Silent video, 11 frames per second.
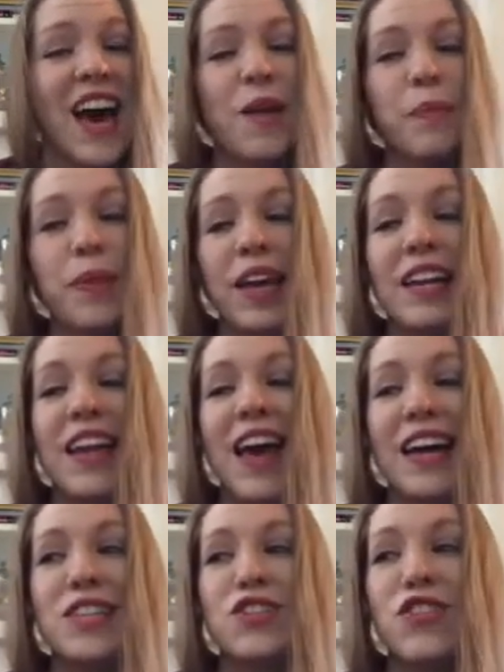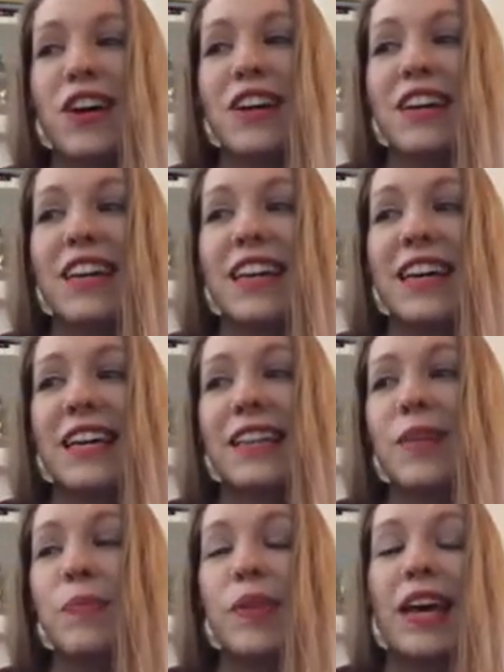I played an extra in
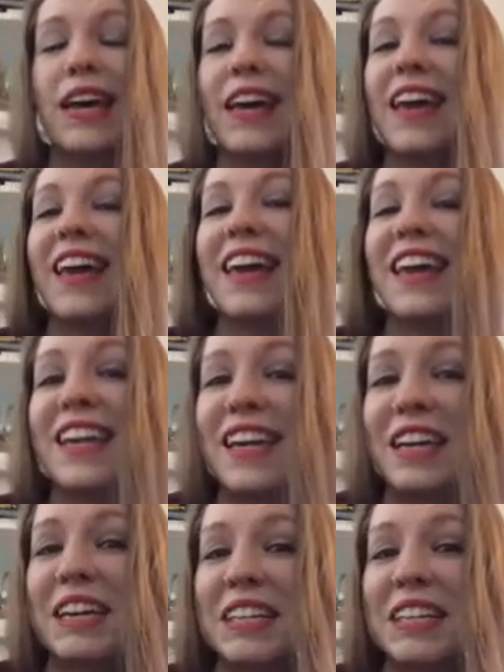the play Annie.